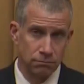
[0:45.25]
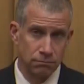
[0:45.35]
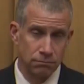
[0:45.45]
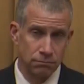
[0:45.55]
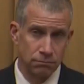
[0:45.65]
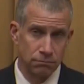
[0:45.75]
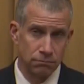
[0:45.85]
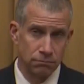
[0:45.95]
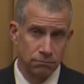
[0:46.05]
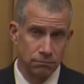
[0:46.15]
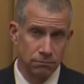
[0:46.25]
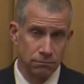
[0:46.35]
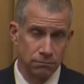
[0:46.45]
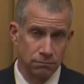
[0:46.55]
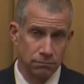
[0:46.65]

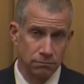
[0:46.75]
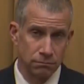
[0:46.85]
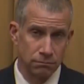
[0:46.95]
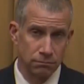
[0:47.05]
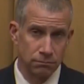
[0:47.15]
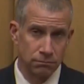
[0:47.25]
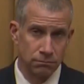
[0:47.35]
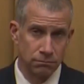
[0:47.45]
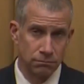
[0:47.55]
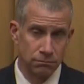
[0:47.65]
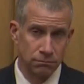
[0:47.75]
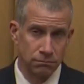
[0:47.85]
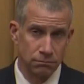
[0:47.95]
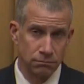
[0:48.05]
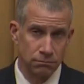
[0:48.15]

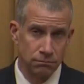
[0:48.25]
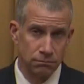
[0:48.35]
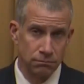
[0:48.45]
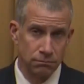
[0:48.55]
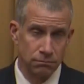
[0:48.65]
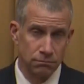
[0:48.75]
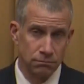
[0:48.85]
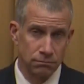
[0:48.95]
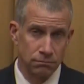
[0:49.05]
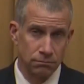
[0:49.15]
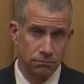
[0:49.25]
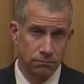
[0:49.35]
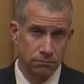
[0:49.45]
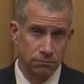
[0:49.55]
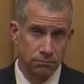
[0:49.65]

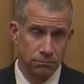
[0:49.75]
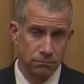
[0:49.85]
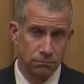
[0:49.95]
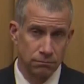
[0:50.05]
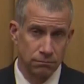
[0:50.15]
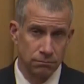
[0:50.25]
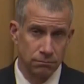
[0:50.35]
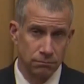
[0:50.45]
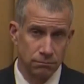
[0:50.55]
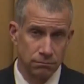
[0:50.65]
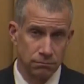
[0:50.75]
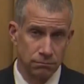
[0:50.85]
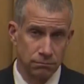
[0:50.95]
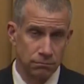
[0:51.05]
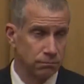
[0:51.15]

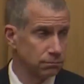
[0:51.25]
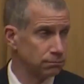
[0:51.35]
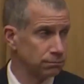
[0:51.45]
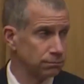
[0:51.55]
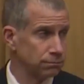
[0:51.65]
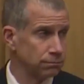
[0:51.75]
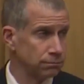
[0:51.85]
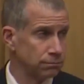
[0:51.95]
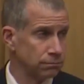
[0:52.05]
[no speech]